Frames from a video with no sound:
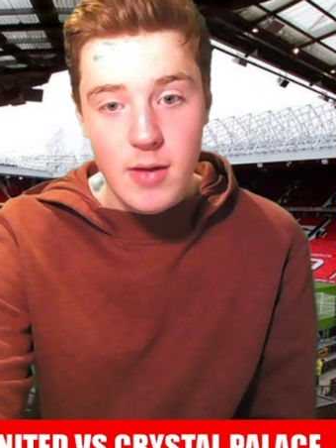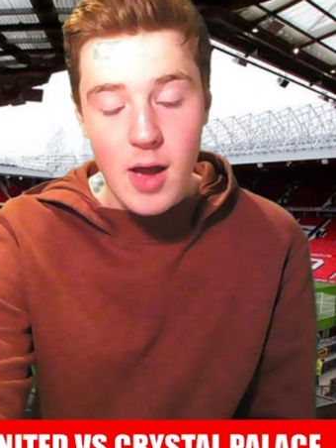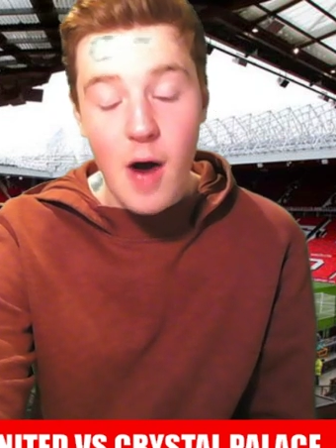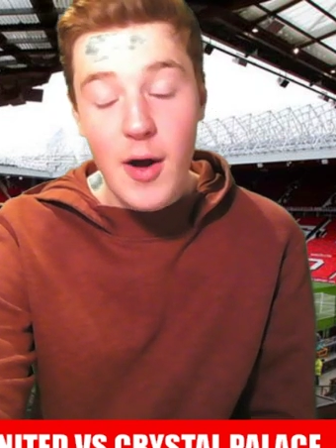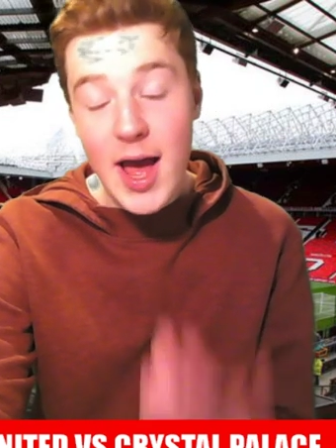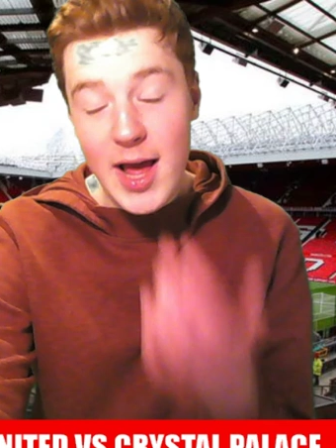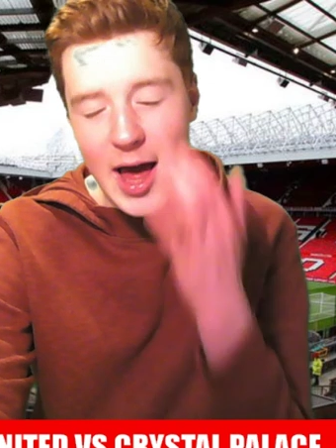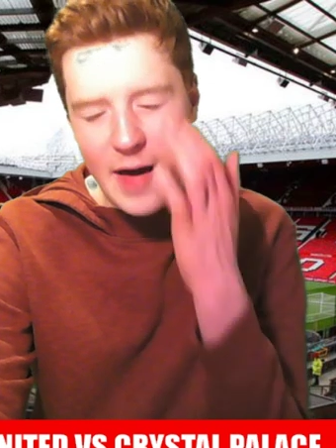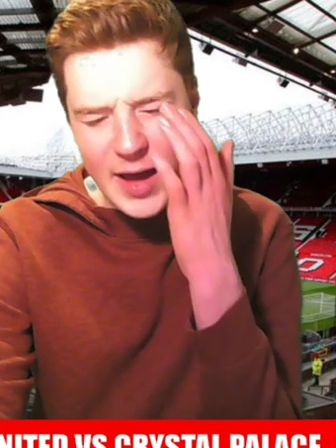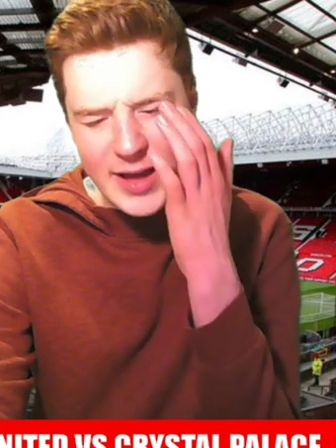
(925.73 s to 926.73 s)
Oh, yeah,
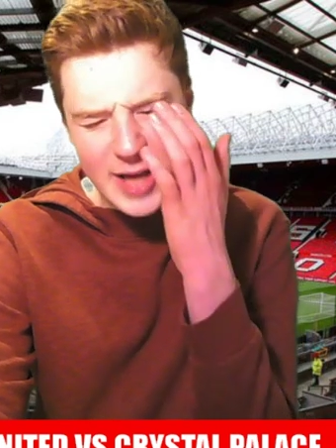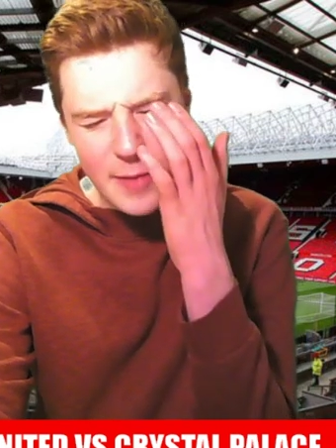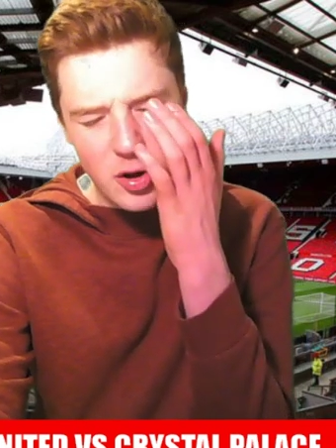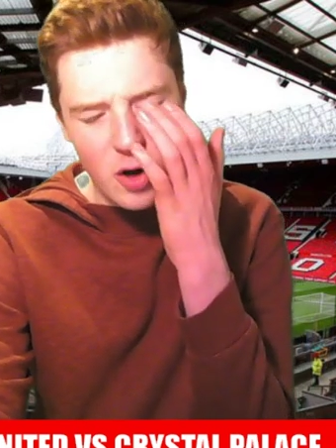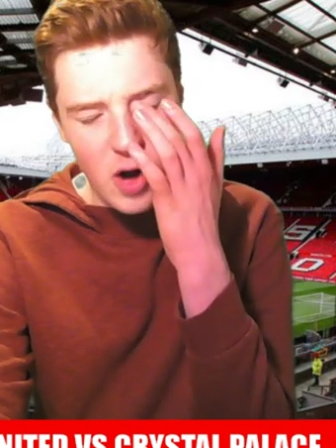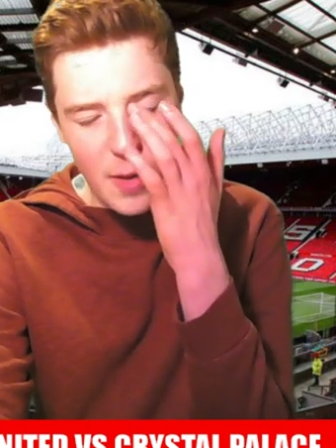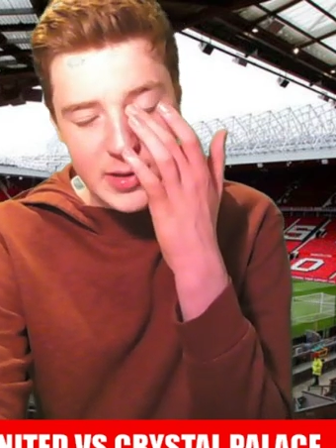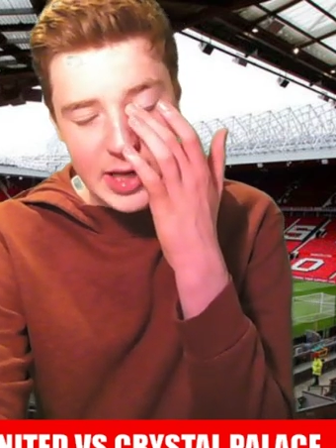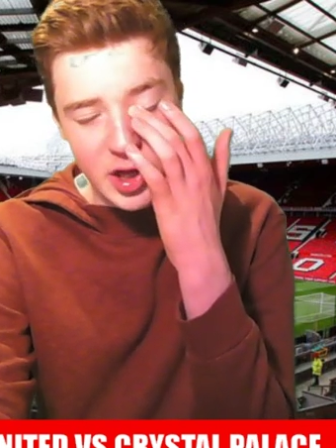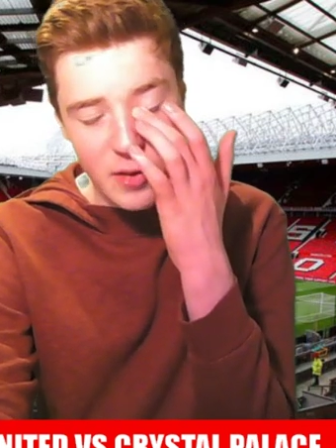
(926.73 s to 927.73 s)
I think it's some sort of
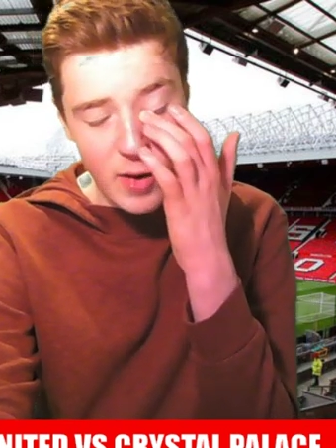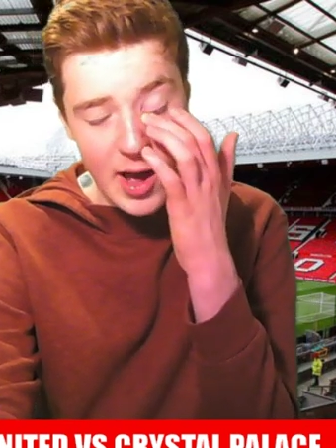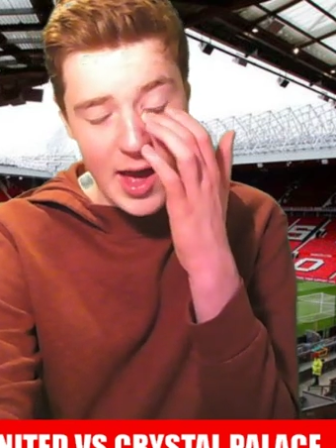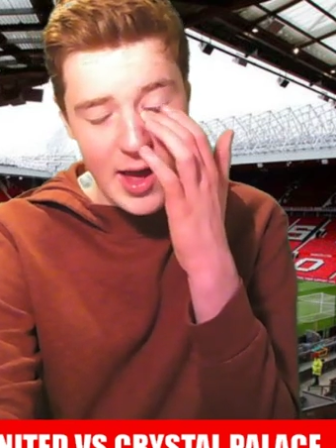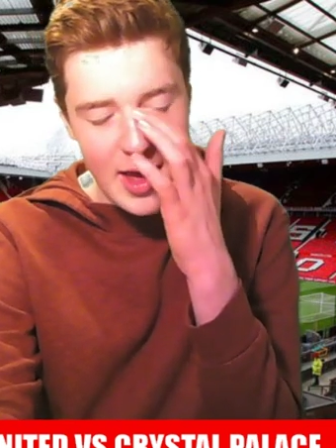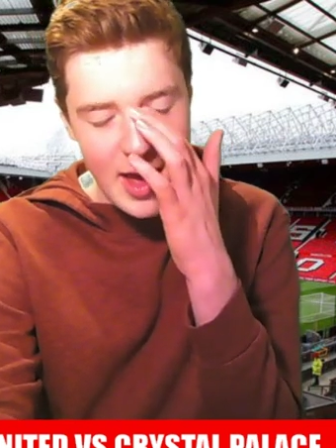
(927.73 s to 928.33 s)
competition where